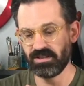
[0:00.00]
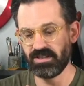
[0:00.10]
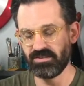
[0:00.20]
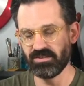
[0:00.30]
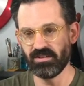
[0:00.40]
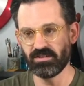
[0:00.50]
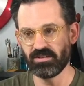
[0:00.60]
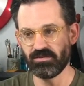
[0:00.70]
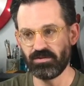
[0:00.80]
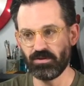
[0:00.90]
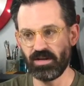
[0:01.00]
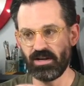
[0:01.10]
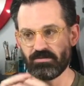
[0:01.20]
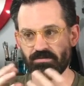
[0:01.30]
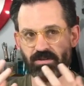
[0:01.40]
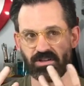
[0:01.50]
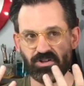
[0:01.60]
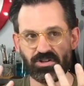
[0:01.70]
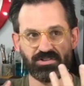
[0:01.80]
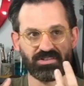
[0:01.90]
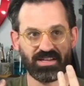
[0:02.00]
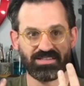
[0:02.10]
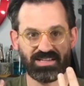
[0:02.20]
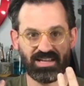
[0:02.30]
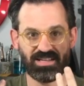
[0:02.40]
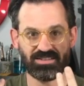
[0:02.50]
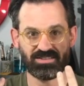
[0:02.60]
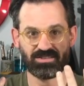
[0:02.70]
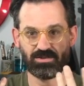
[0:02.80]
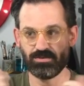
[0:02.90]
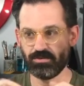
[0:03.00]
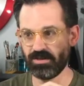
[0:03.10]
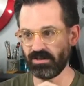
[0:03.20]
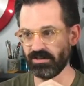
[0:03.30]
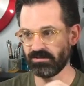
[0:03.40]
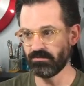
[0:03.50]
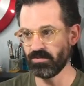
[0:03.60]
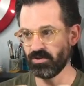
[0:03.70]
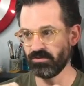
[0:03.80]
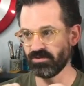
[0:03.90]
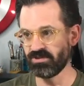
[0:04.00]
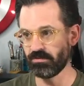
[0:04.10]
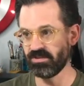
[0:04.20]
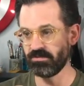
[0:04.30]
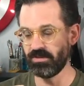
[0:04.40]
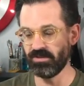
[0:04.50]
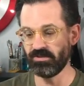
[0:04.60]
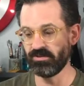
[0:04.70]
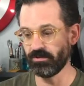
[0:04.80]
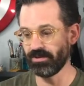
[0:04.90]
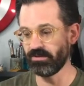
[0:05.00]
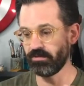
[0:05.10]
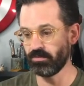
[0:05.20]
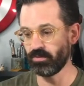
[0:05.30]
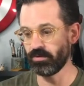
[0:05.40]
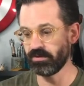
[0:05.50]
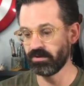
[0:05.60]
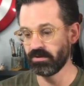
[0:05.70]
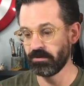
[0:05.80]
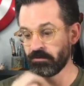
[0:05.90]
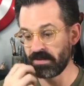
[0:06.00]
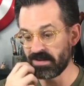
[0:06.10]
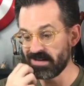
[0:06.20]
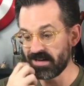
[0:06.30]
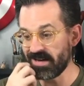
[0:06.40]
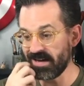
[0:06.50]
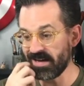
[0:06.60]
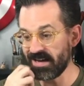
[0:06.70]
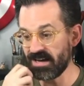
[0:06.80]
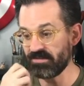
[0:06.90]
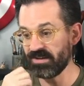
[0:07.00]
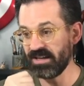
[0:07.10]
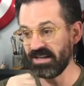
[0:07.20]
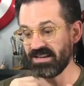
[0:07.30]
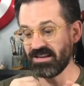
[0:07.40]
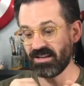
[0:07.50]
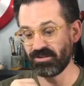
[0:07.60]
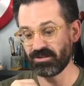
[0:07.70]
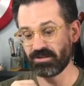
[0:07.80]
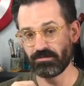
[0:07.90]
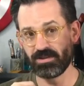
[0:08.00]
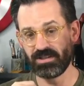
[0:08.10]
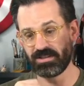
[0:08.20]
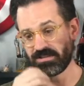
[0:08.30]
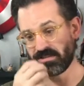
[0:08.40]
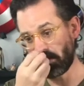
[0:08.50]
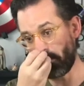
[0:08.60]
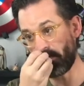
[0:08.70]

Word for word: easy if you have adult-sized hands to uh, maneuver some of these pieces around the board. I have another complaint,